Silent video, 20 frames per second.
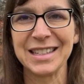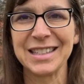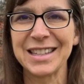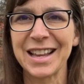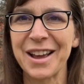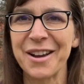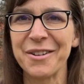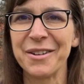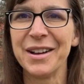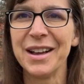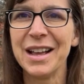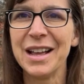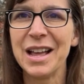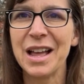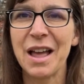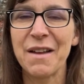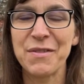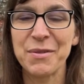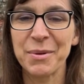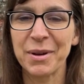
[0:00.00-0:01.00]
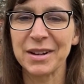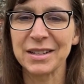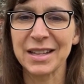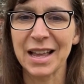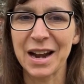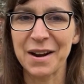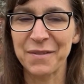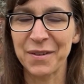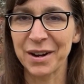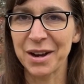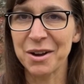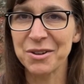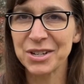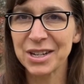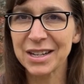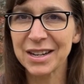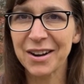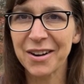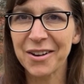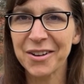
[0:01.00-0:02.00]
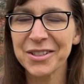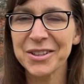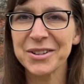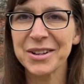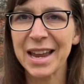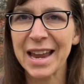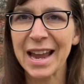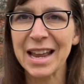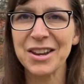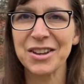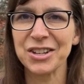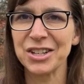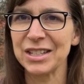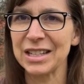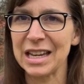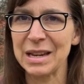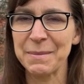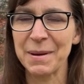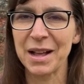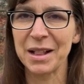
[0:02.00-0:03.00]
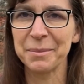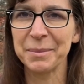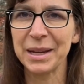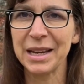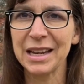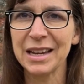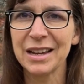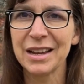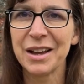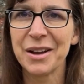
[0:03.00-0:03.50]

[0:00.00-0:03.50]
So if you want to sign up for a coaching call, you can just email me